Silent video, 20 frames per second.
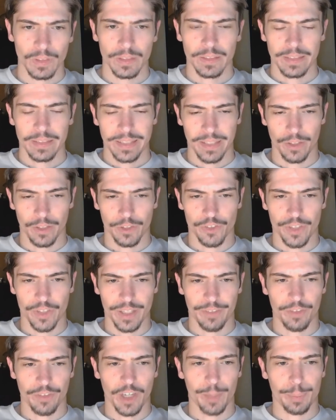It looks like
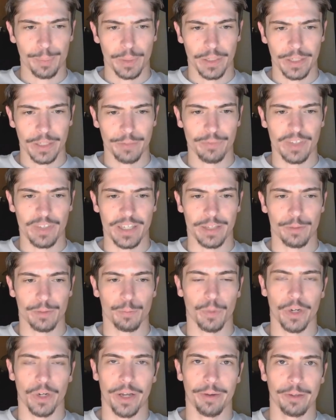you got plenty of heat.
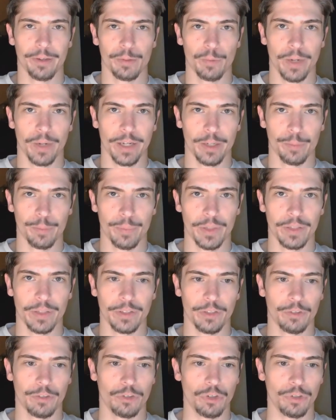What I would recommend
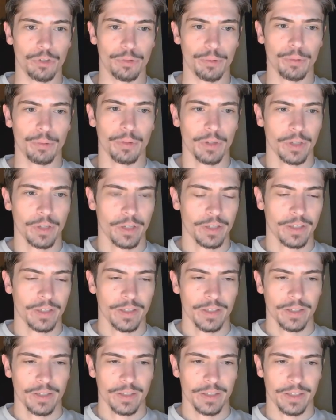you do
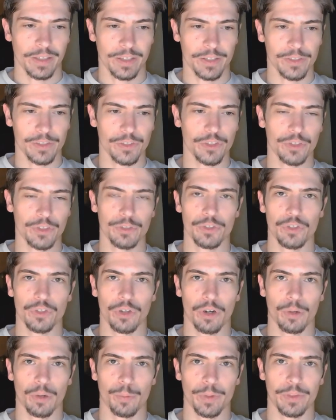is you
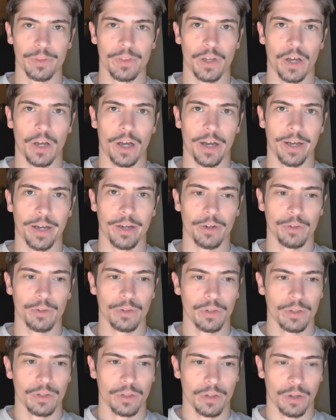start with the iron
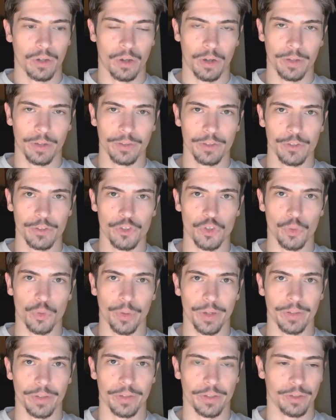on the
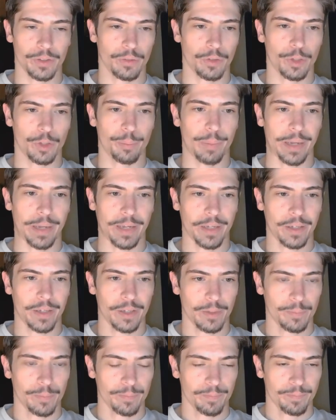joint that you're going to make,
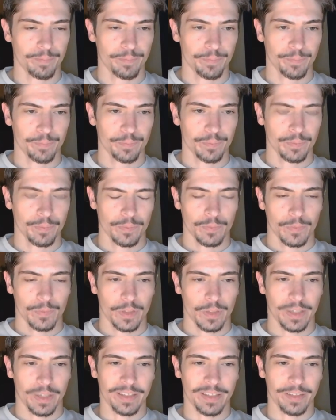
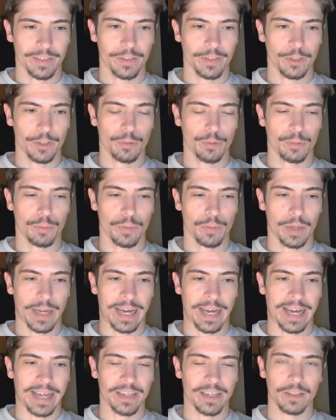and then you
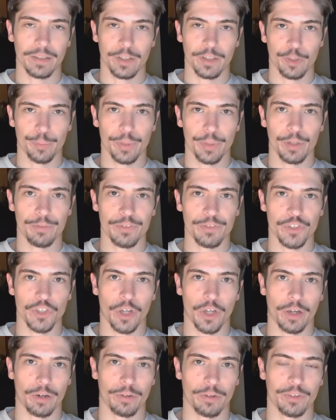add a little bit of
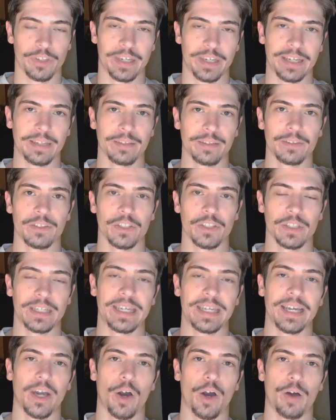solder to
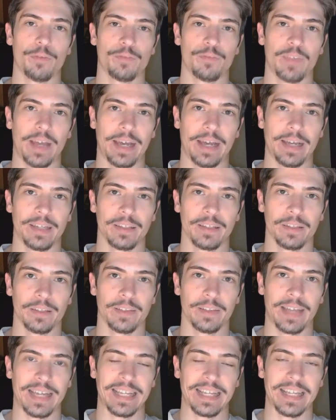kick off that
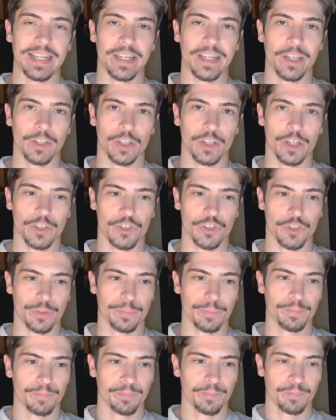heat
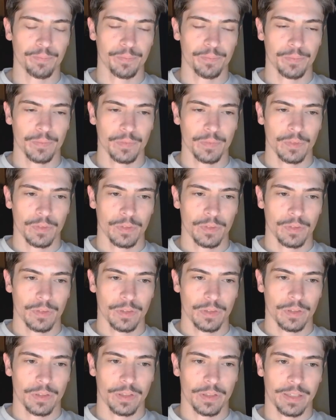conduction.
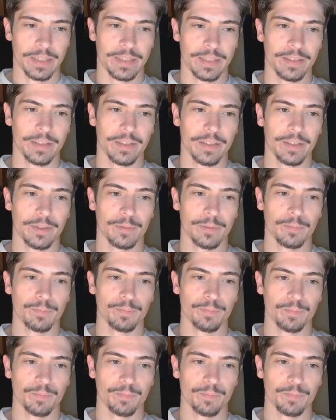And then